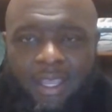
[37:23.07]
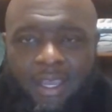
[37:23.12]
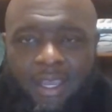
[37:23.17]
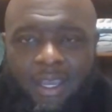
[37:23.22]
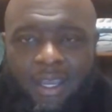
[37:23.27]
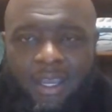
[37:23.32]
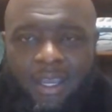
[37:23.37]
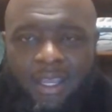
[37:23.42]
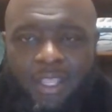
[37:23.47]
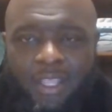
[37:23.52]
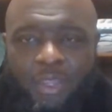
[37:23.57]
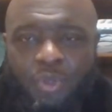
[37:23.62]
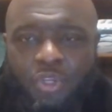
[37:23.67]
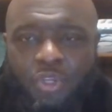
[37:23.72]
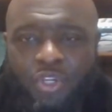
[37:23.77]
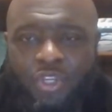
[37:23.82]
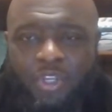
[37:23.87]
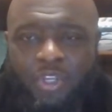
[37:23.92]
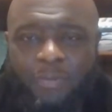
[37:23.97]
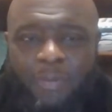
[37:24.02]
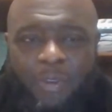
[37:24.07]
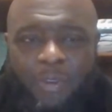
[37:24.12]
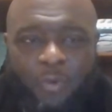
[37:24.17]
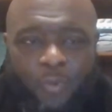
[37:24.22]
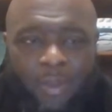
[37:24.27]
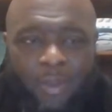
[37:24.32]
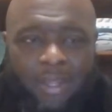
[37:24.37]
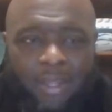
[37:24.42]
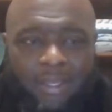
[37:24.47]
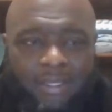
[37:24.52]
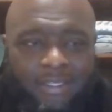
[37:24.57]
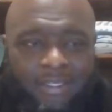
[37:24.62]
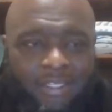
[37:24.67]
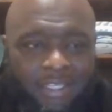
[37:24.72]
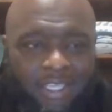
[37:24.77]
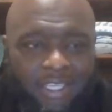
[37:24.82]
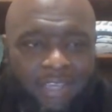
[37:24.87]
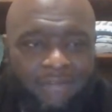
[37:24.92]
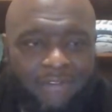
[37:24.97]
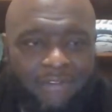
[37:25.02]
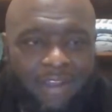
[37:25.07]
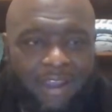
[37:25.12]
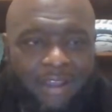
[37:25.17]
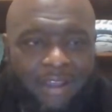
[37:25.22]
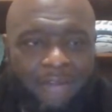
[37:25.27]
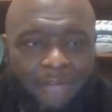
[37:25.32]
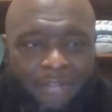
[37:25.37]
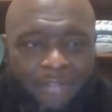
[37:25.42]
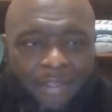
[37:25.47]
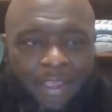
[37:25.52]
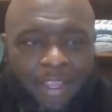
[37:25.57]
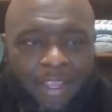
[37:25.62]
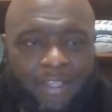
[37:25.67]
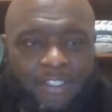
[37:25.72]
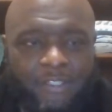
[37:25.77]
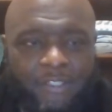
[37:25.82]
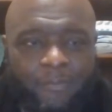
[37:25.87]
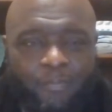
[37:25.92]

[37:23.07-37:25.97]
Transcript: you should be willing to give God thanks.